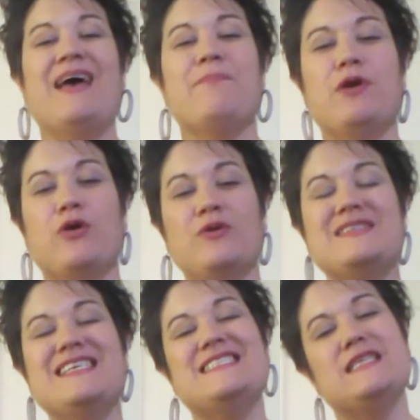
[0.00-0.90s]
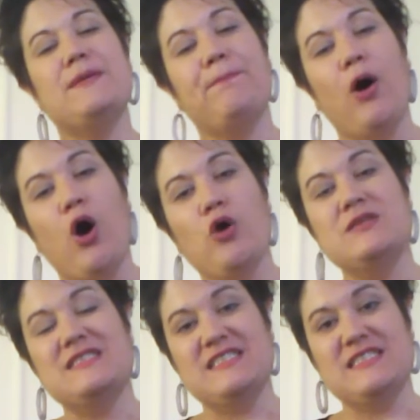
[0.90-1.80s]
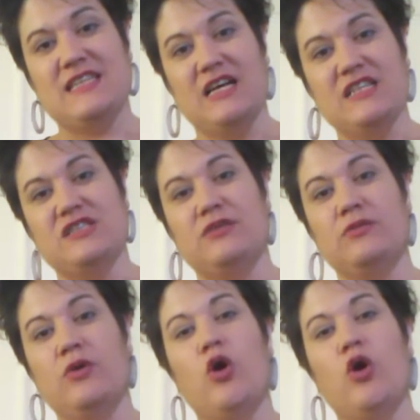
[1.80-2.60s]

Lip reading: Because it's the post-discussion